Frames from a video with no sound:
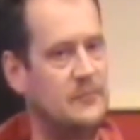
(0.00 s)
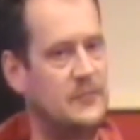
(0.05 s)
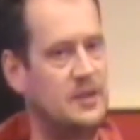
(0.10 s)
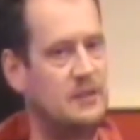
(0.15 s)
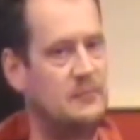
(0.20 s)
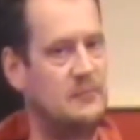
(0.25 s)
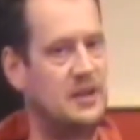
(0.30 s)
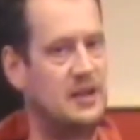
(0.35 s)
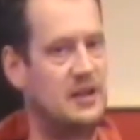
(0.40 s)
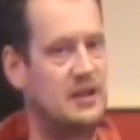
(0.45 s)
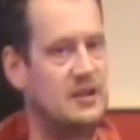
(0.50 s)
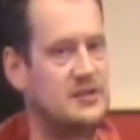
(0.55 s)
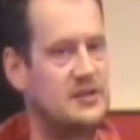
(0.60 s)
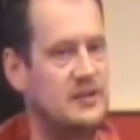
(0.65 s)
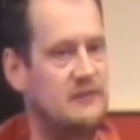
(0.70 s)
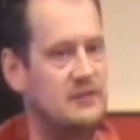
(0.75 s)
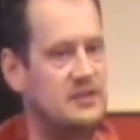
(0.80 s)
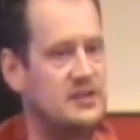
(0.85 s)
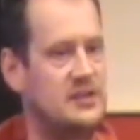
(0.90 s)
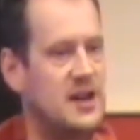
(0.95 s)
because
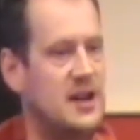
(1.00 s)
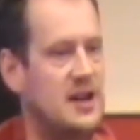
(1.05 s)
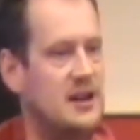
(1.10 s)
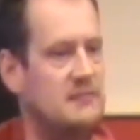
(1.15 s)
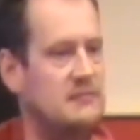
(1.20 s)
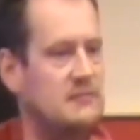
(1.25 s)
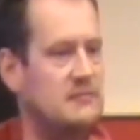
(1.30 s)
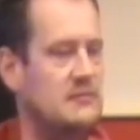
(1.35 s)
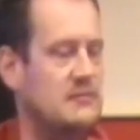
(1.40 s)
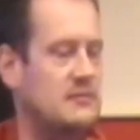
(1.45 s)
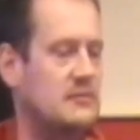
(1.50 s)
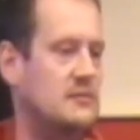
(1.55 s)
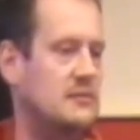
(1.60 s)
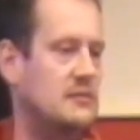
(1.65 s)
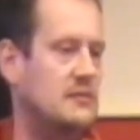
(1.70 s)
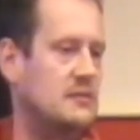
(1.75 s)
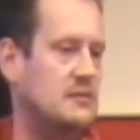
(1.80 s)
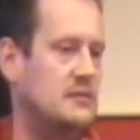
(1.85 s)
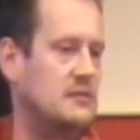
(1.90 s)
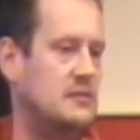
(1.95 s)
every time
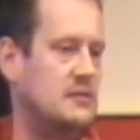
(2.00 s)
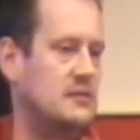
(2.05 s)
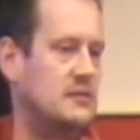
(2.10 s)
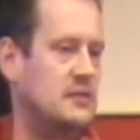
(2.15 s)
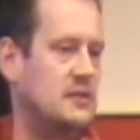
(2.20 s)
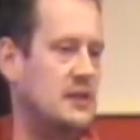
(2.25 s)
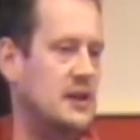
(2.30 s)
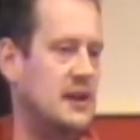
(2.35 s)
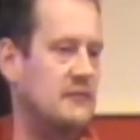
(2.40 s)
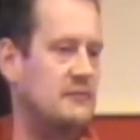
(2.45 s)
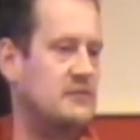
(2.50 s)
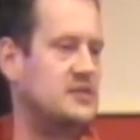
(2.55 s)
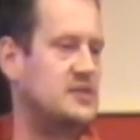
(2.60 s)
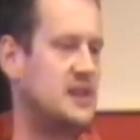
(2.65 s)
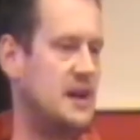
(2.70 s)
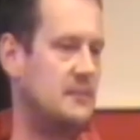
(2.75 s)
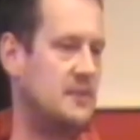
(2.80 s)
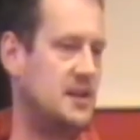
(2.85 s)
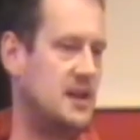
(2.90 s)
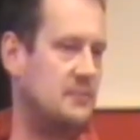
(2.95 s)

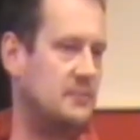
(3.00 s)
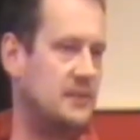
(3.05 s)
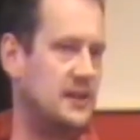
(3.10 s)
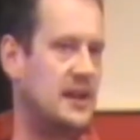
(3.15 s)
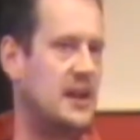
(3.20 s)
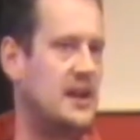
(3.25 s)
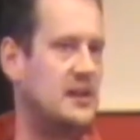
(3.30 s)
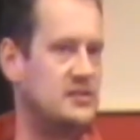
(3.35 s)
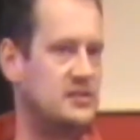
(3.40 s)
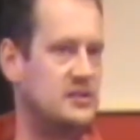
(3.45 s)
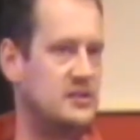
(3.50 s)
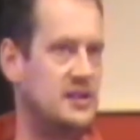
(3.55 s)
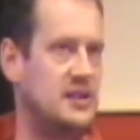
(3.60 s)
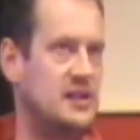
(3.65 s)
an application